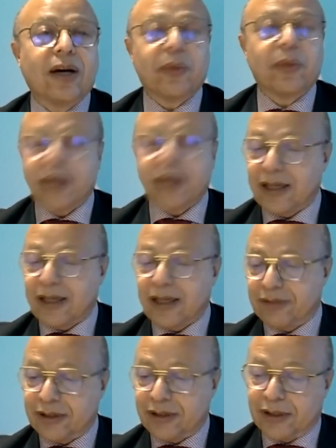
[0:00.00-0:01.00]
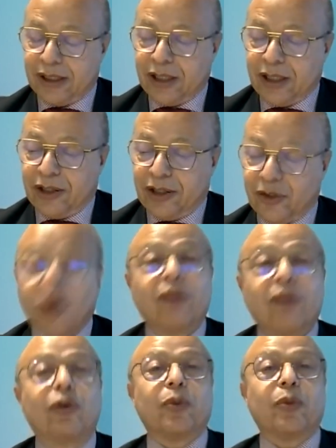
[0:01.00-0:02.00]
where we have an
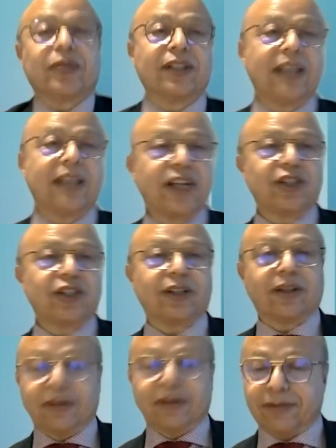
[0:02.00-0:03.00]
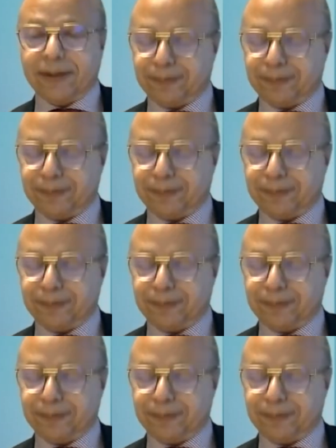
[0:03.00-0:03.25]
over-representation of